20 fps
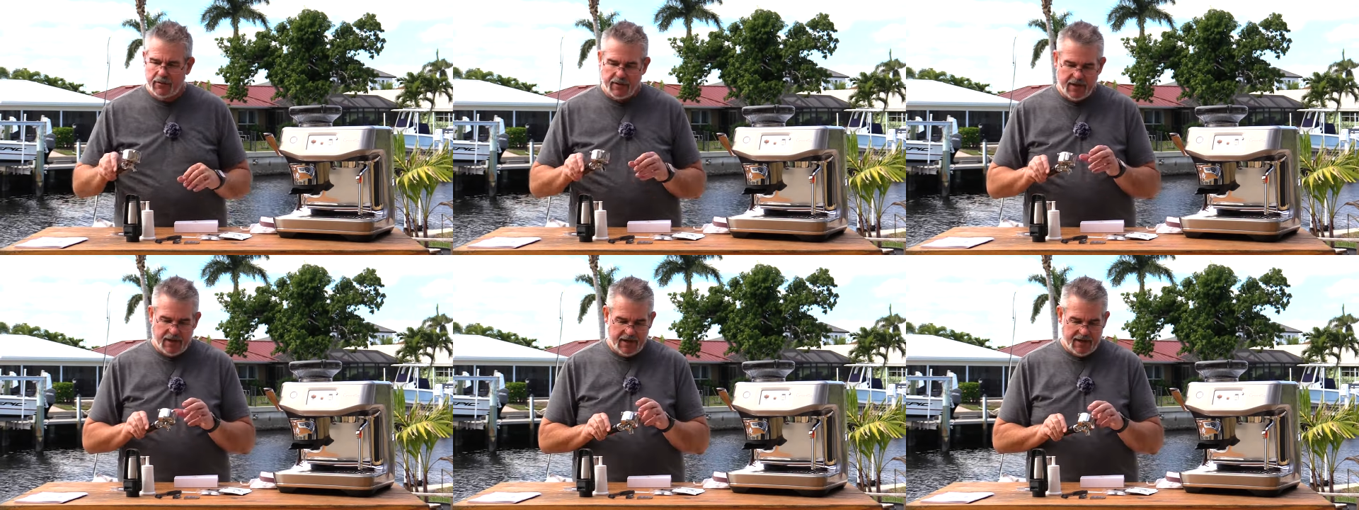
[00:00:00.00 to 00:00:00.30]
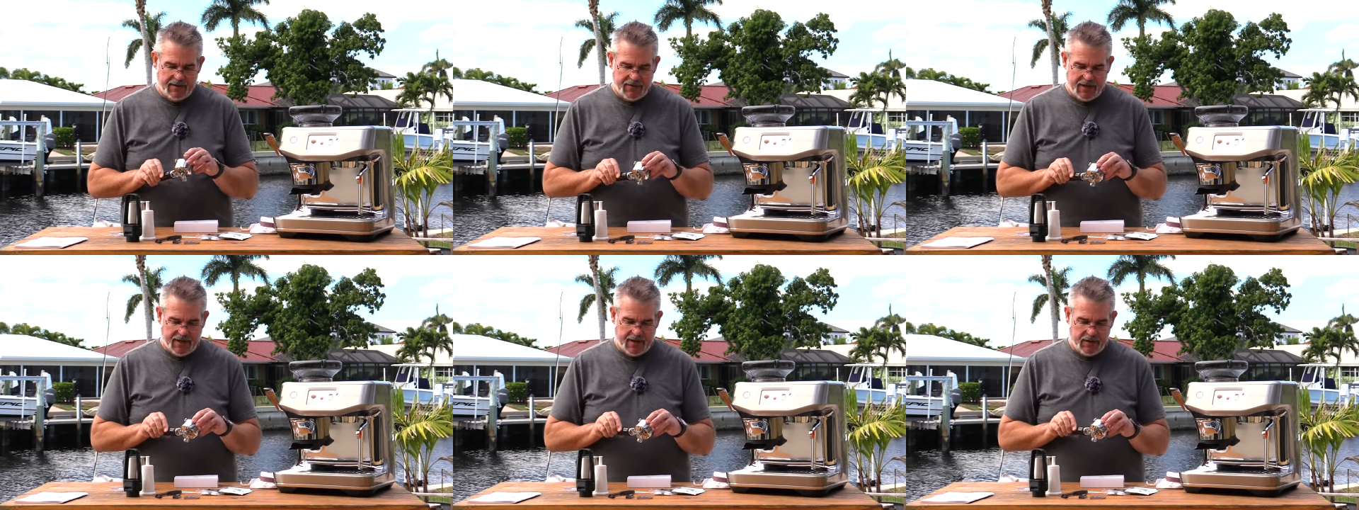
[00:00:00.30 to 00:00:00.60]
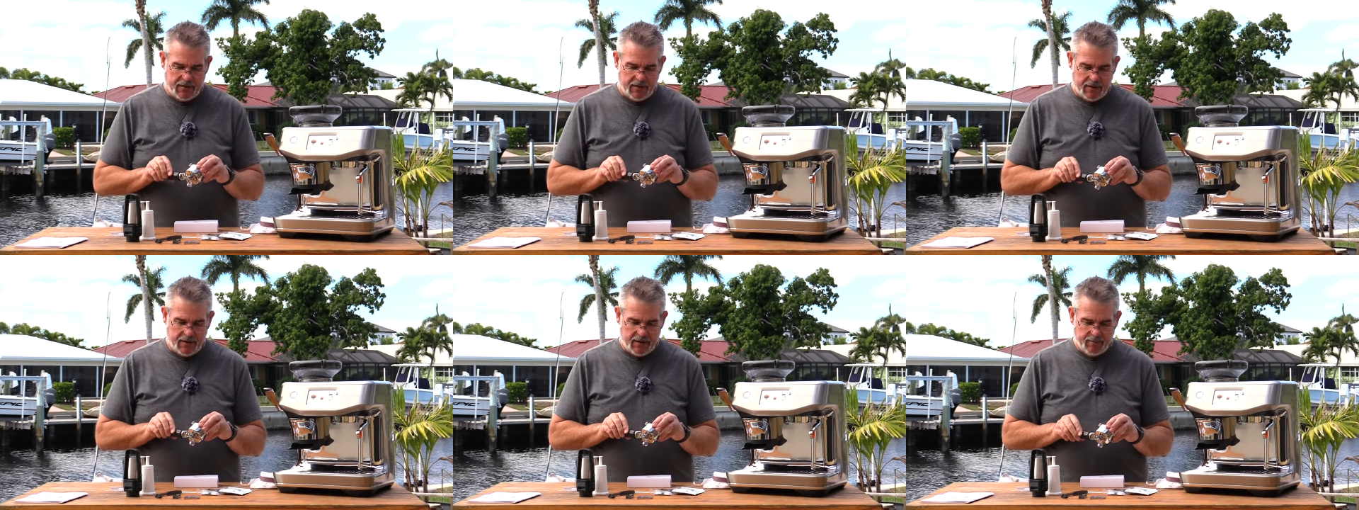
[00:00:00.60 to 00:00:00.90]
We have
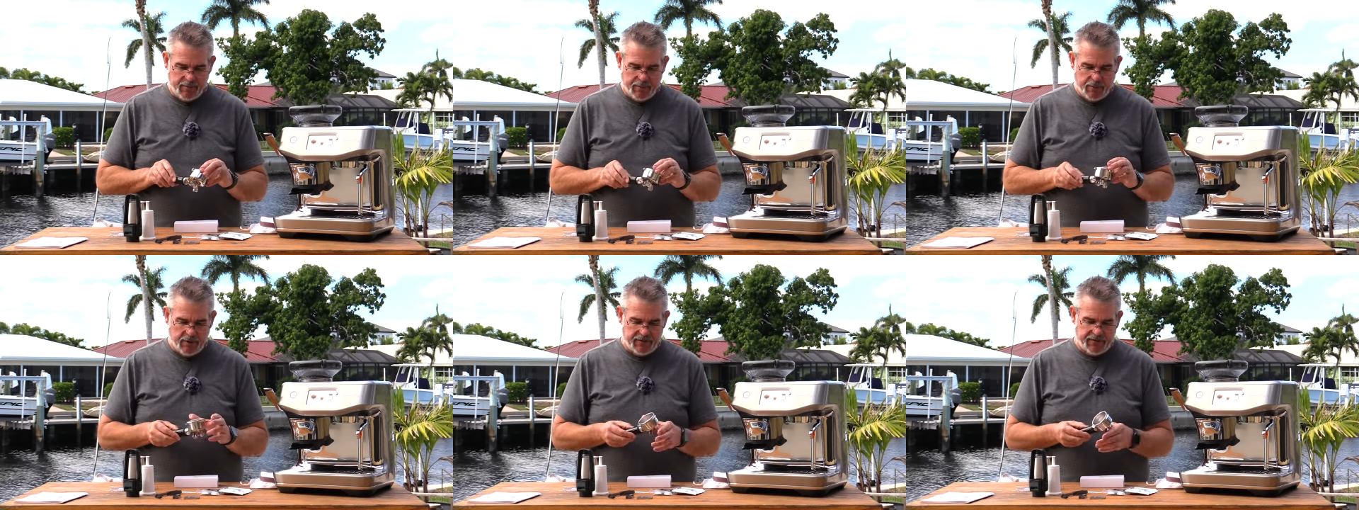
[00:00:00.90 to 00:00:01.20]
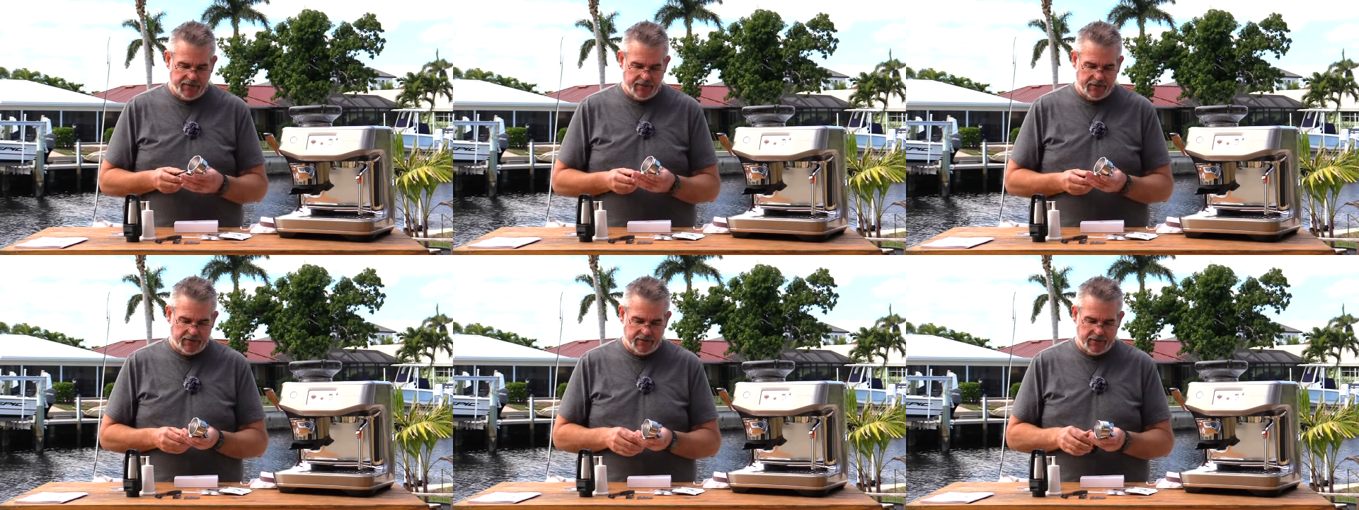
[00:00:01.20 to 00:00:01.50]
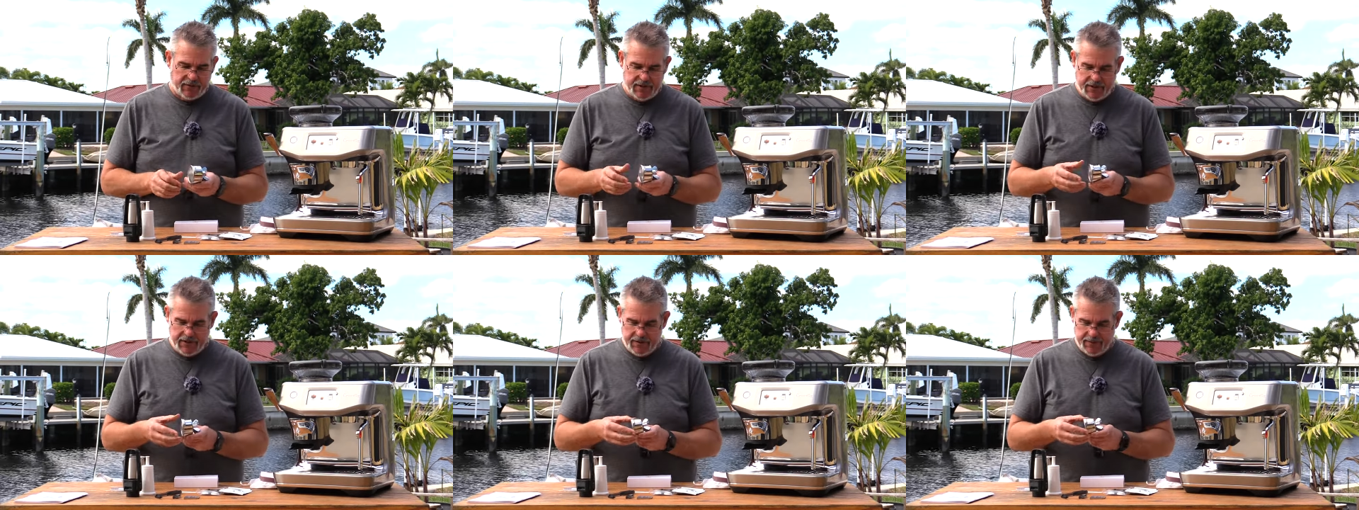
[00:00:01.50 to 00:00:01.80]
our
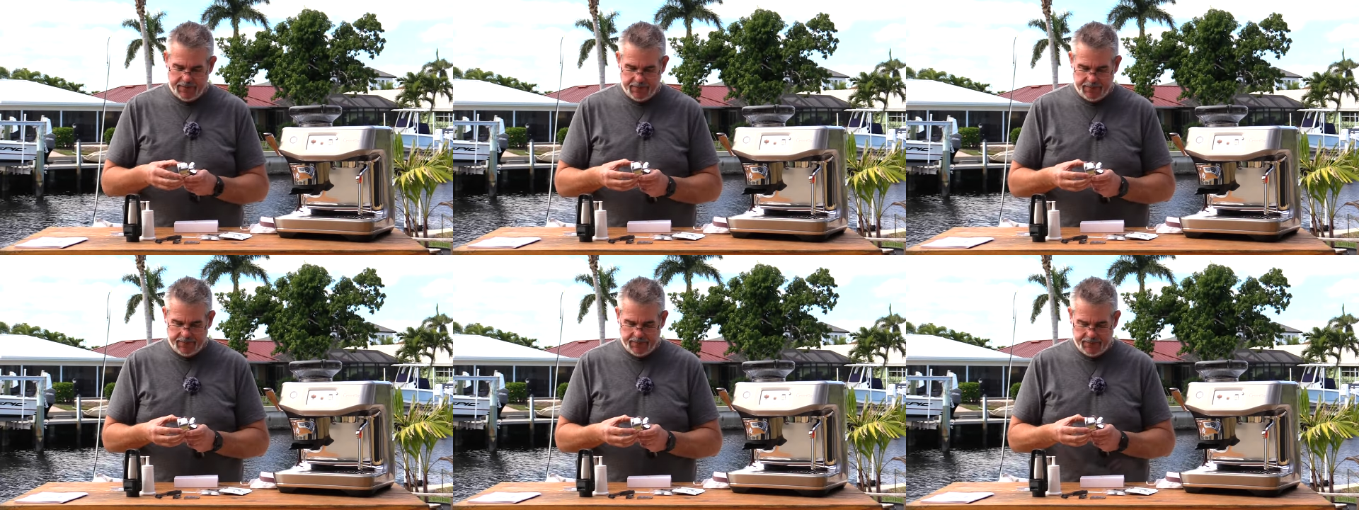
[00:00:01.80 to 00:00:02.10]
portafilter here.